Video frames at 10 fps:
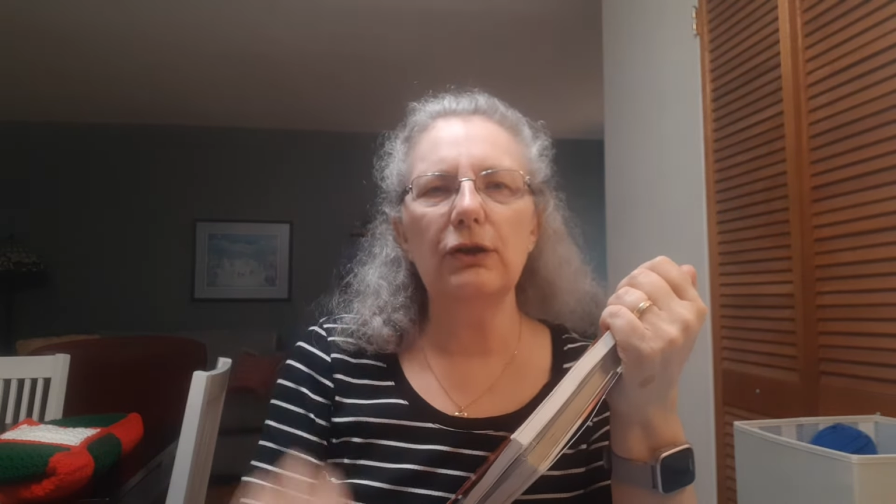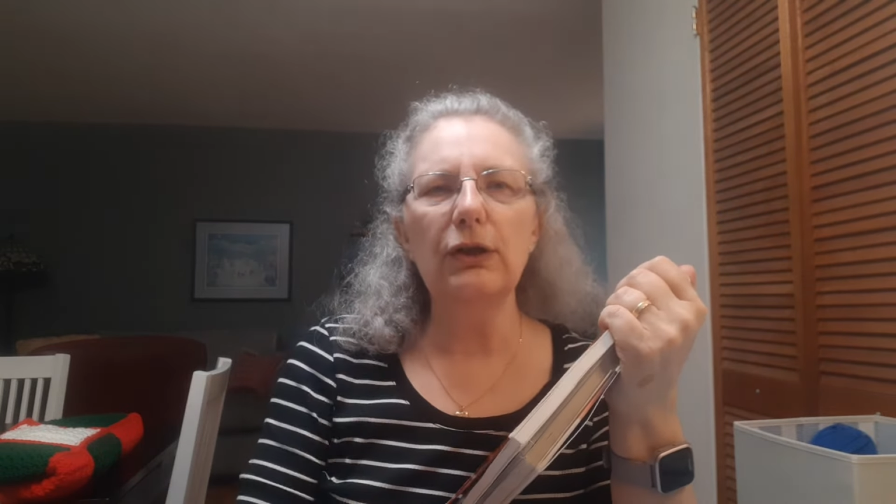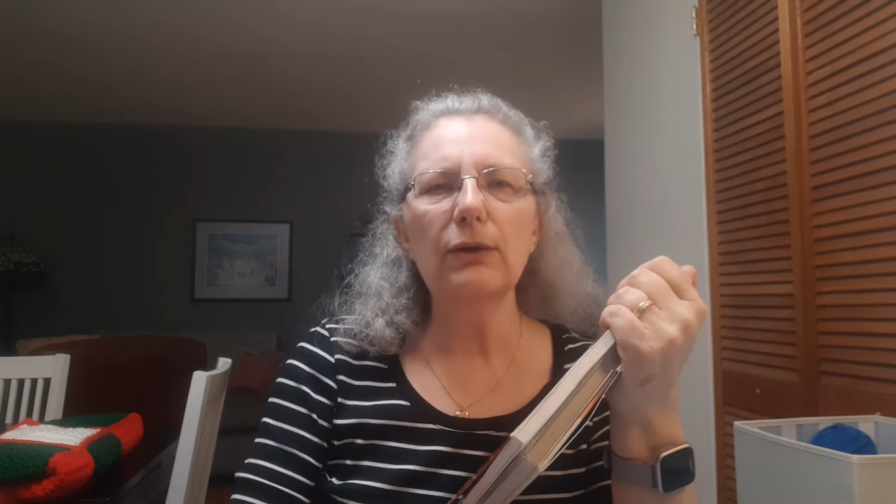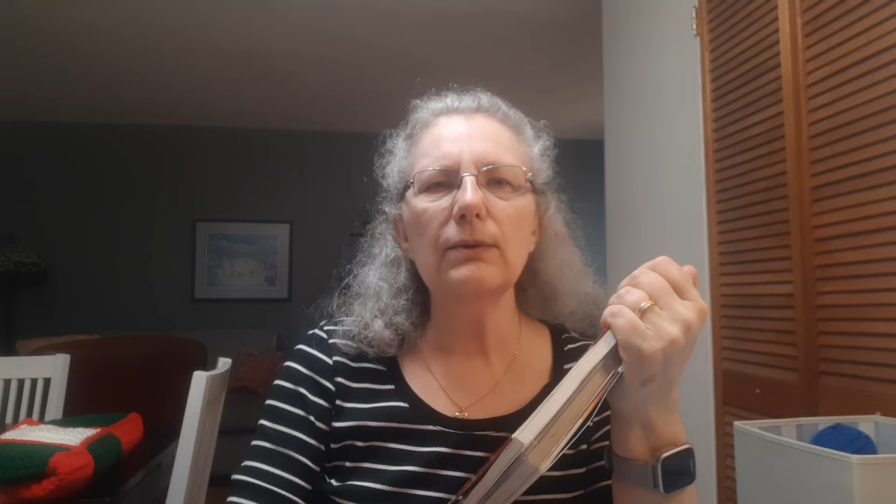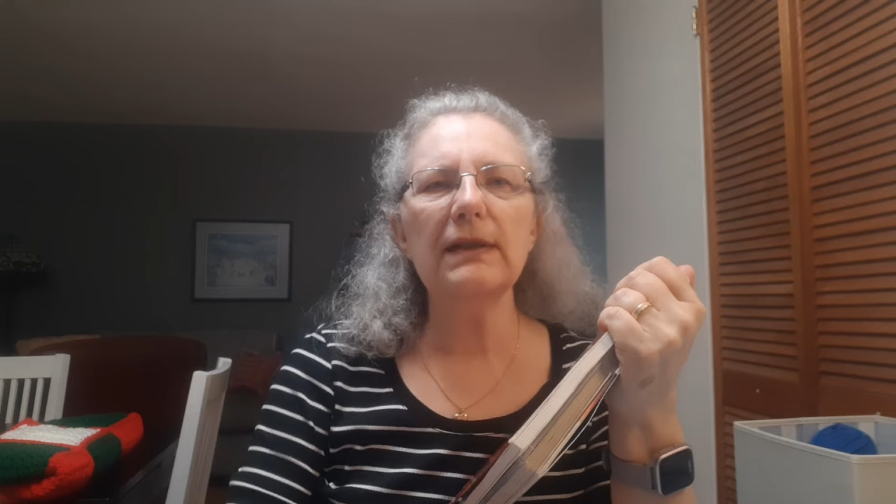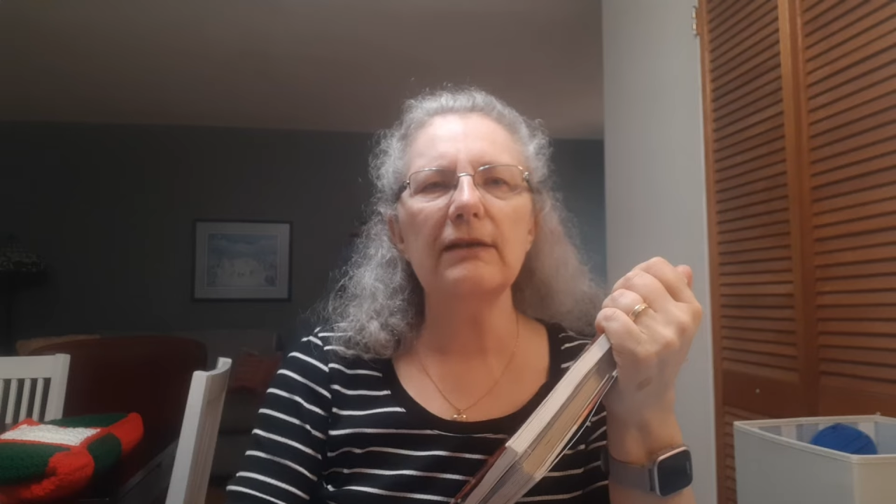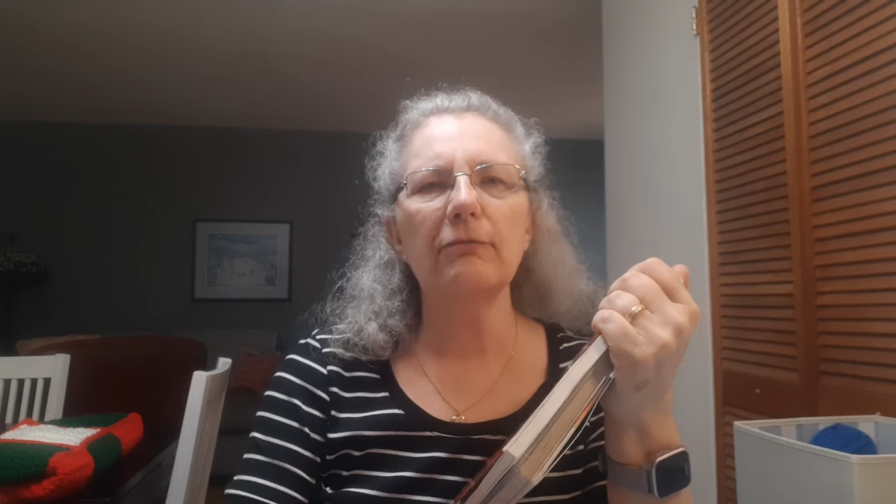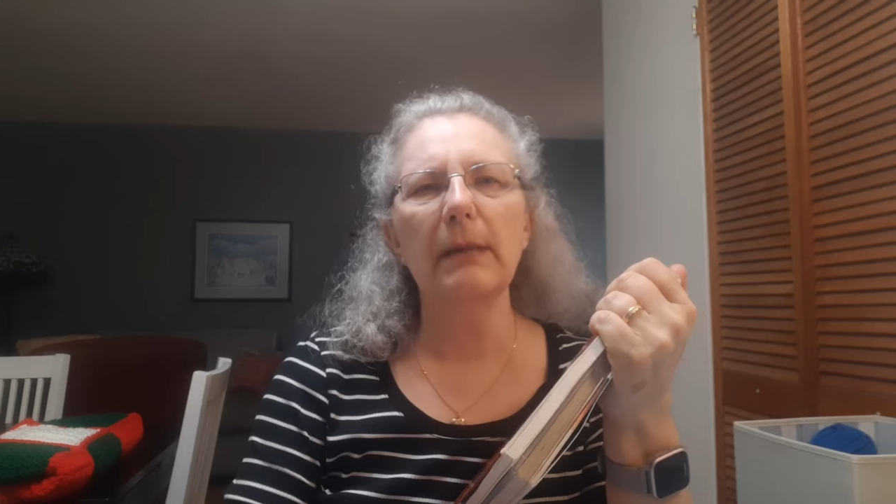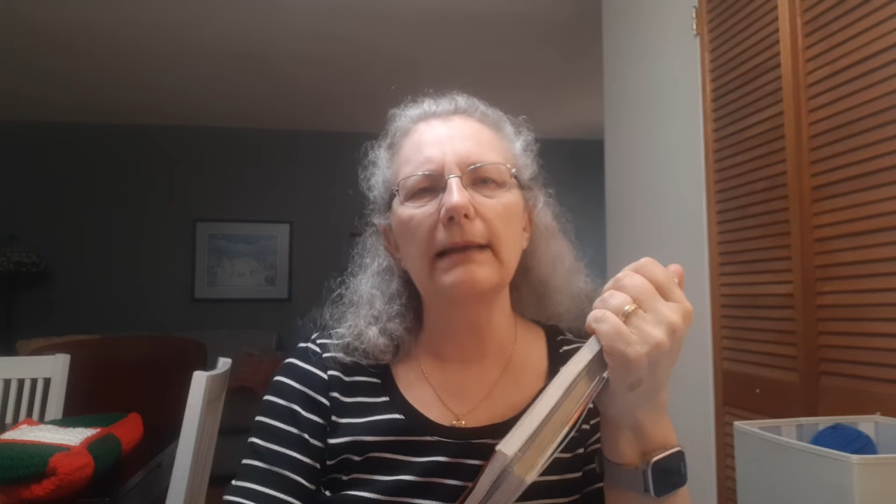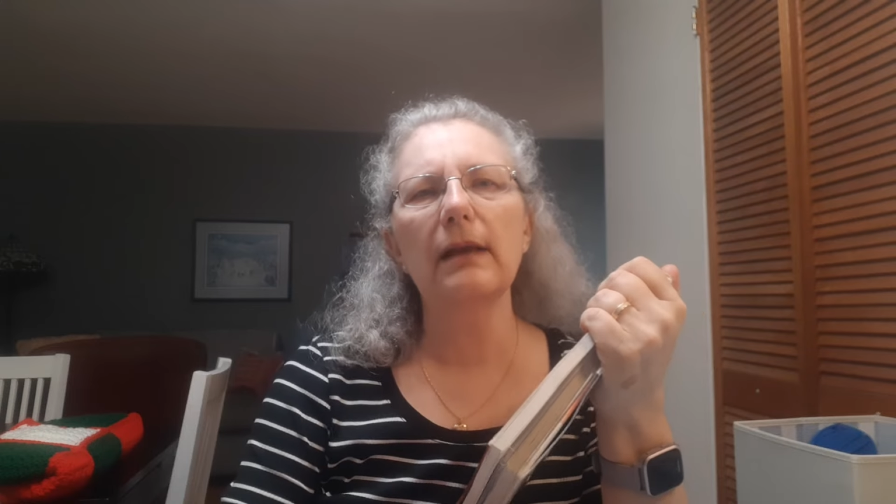use of
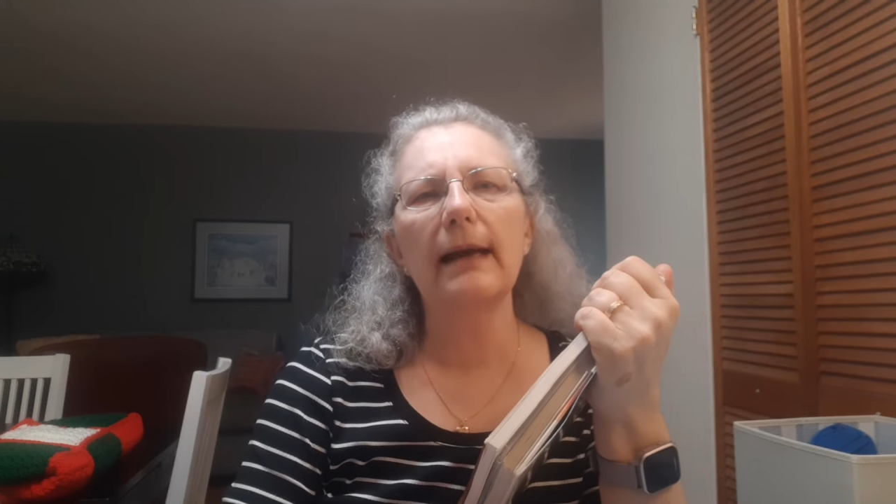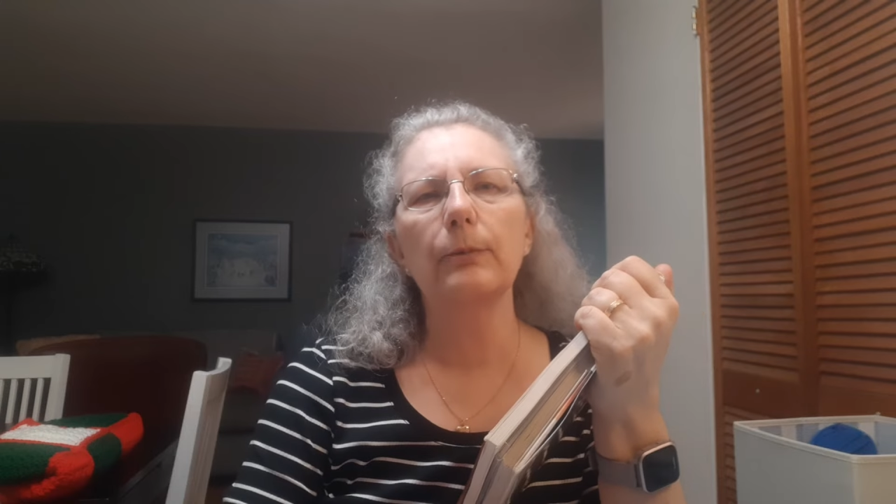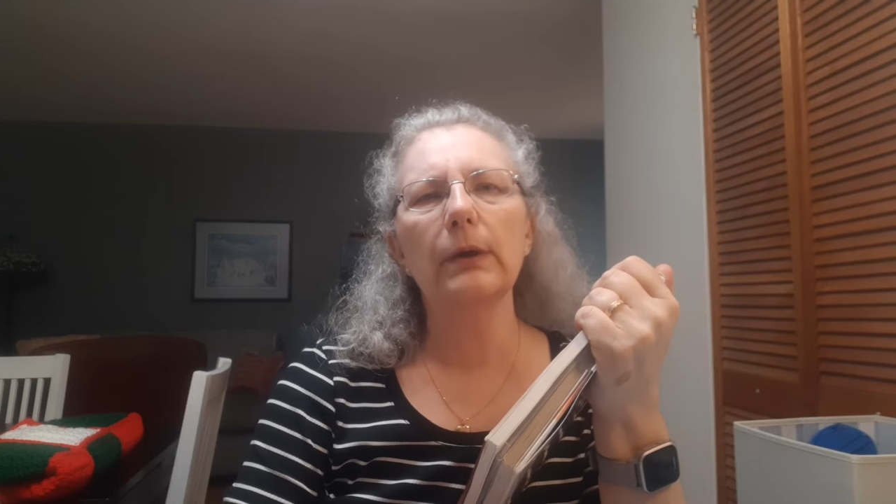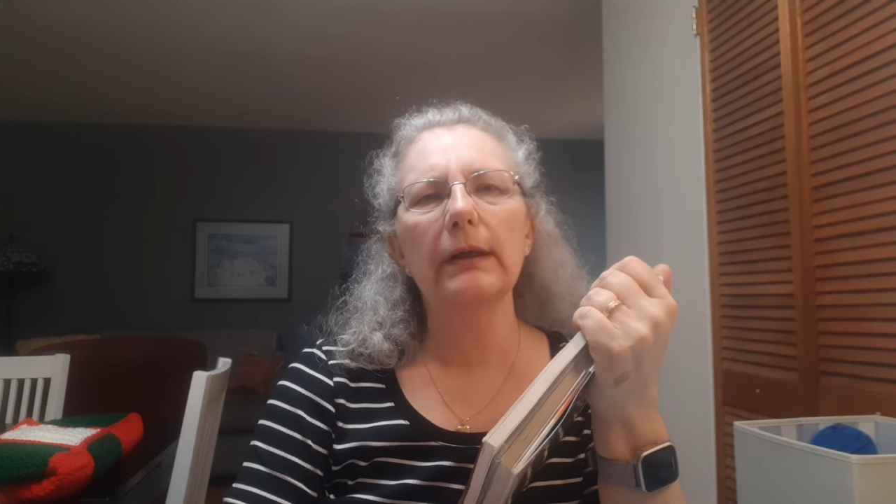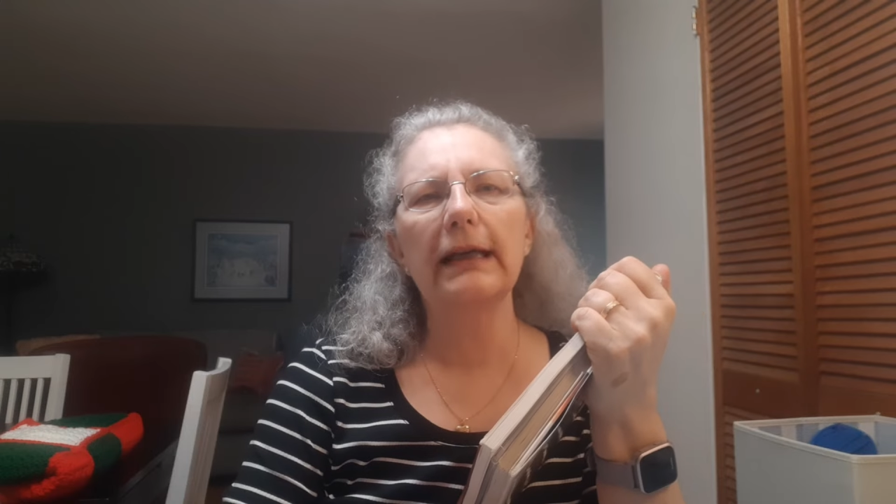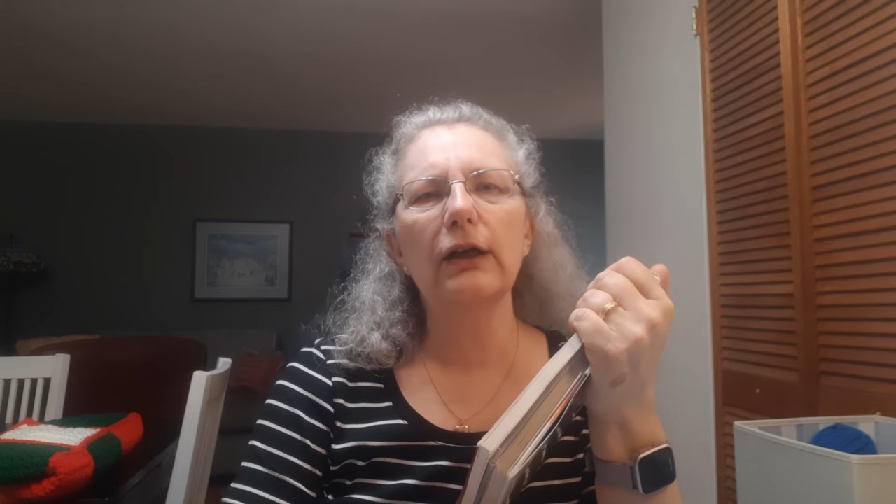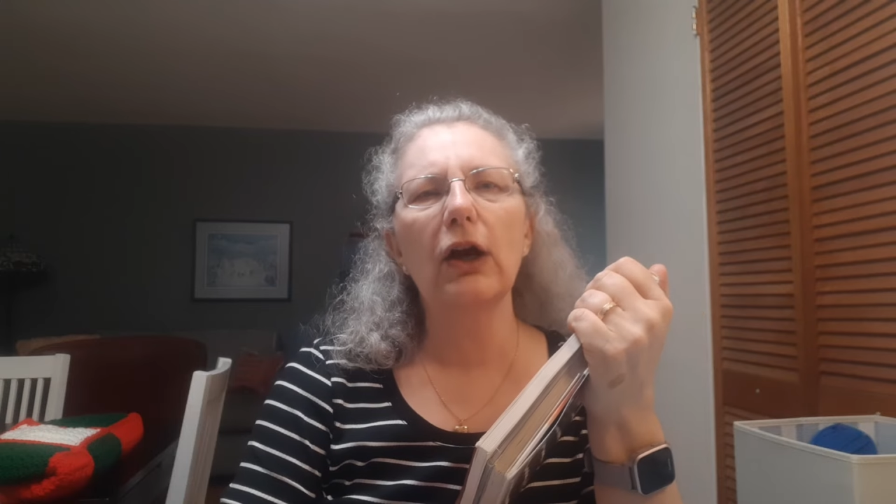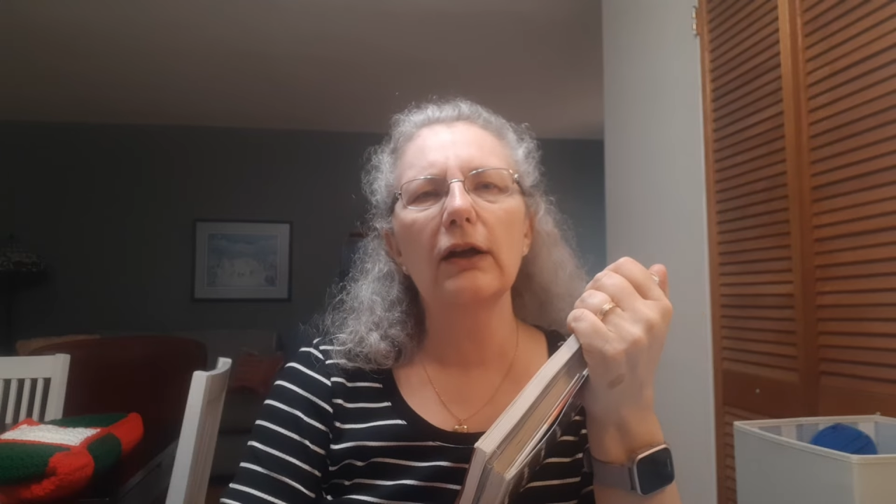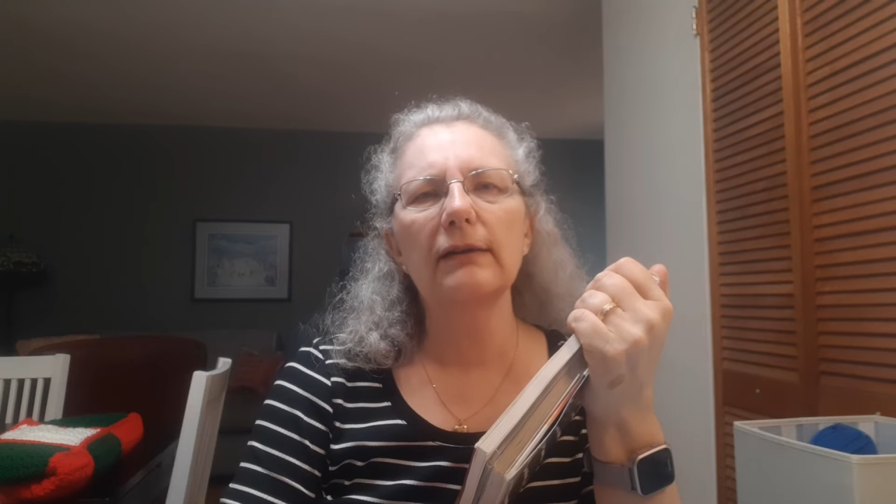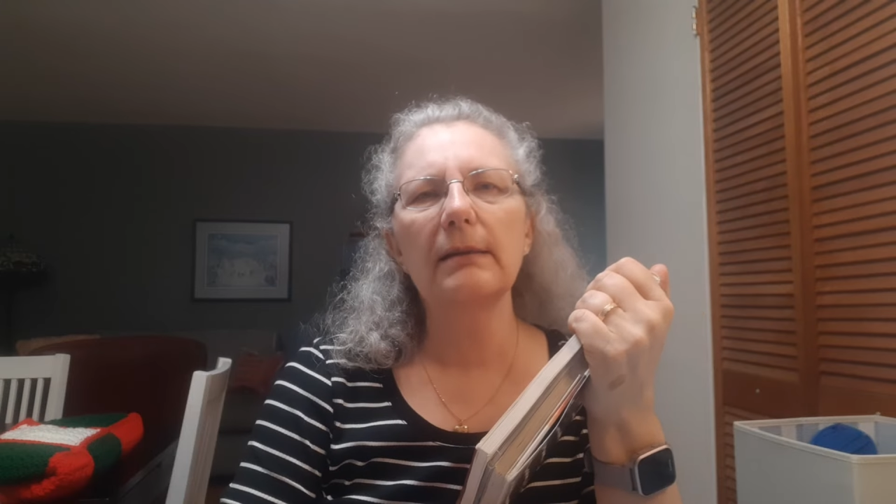my library card